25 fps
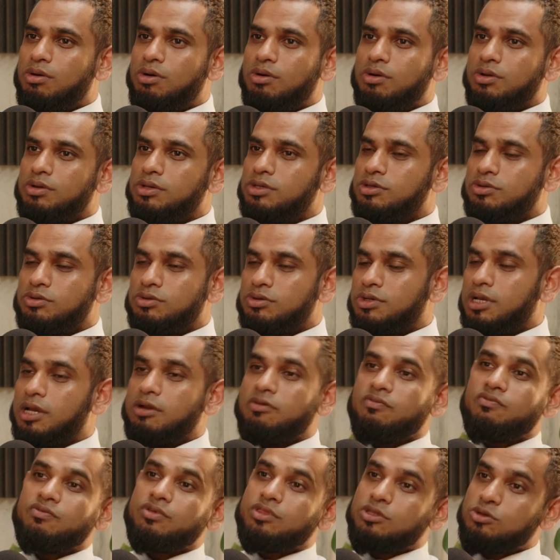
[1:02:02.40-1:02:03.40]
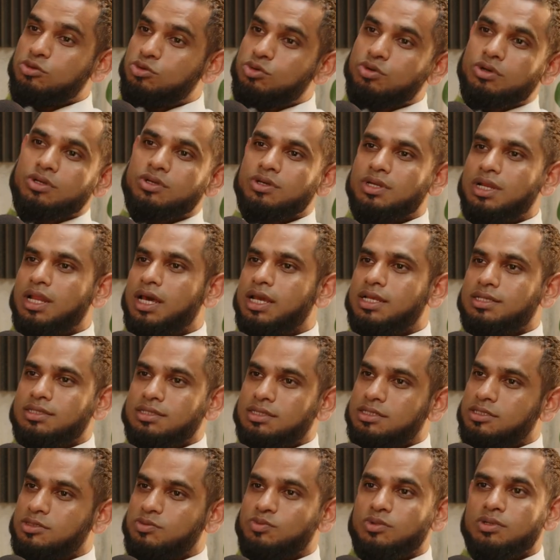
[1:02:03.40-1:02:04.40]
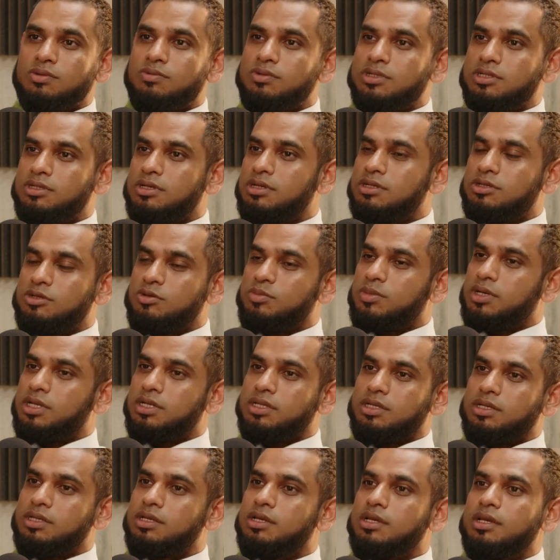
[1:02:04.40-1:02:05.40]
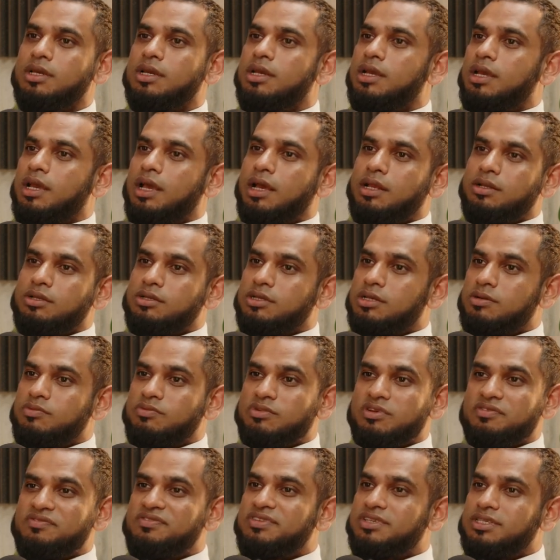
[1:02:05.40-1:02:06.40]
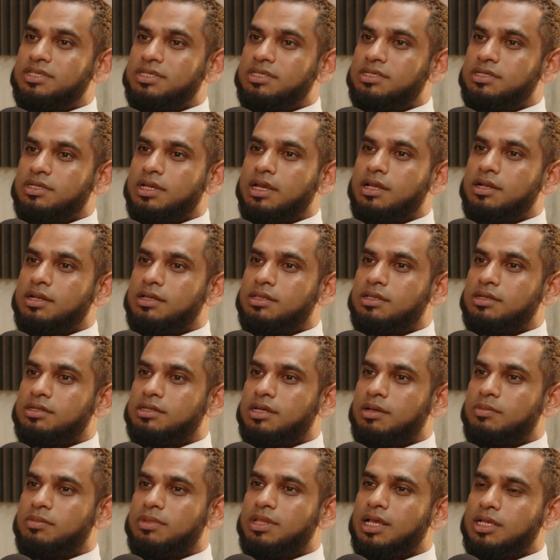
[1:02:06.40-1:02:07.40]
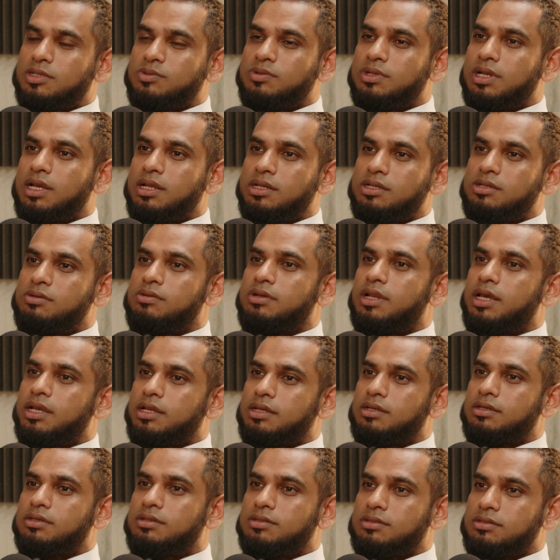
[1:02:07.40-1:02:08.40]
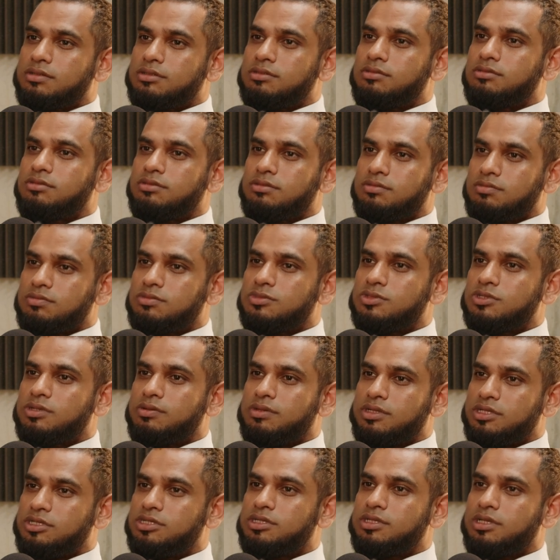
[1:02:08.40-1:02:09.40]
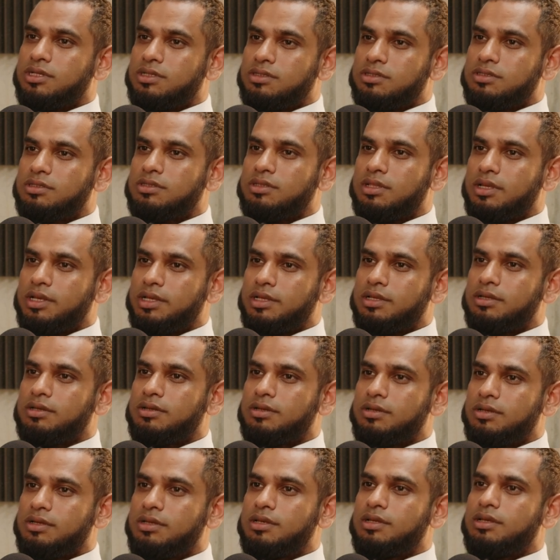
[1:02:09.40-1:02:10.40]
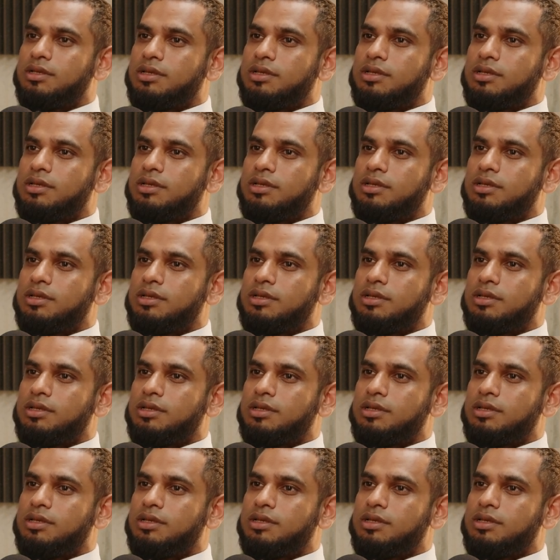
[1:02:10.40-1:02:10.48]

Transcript: or you kind of withdraw your license, we'll return your money, and you can revisit it another time. That's when I knew like we're in shits, like